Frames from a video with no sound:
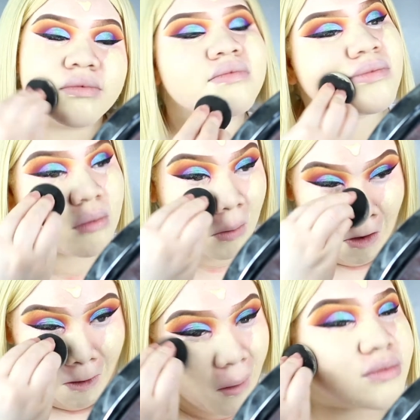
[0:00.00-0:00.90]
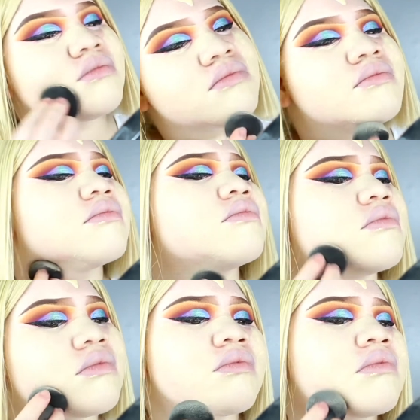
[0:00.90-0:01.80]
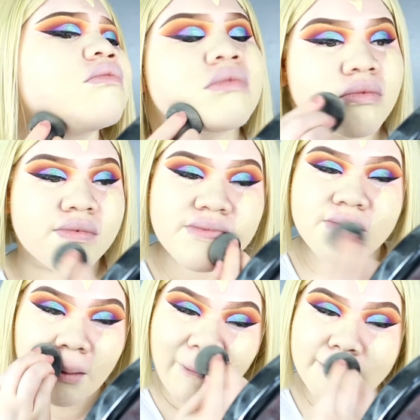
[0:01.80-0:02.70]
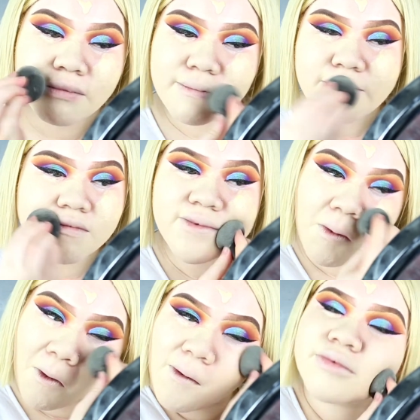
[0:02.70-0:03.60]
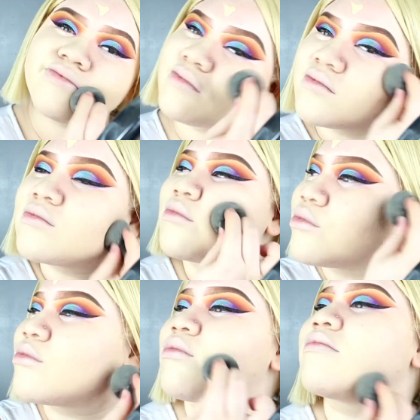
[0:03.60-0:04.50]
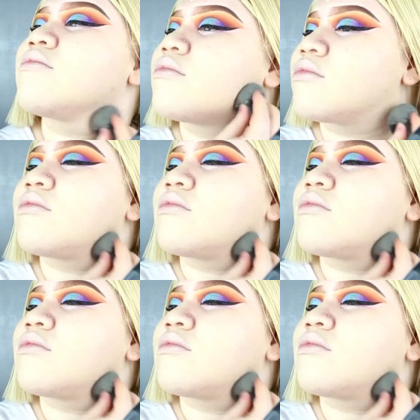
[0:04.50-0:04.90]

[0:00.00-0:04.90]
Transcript: This foundation, it matches my skin tone, but I really don't like the dryness of it, but it's all I